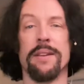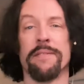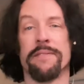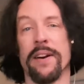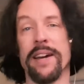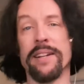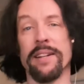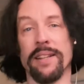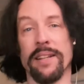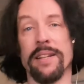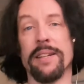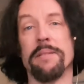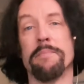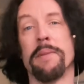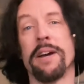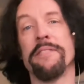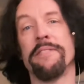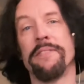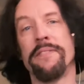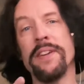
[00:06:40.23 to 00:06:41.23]
Finally,
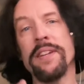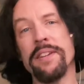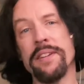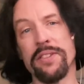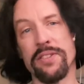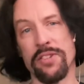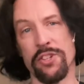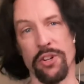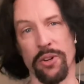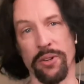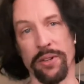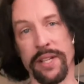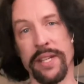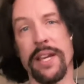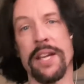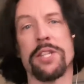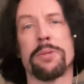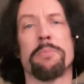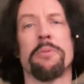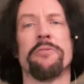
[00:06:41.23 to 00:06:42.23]
my fitness journey
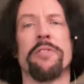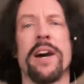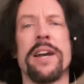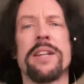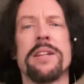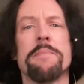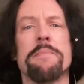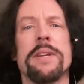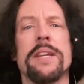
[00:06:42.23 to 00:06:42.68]
has provided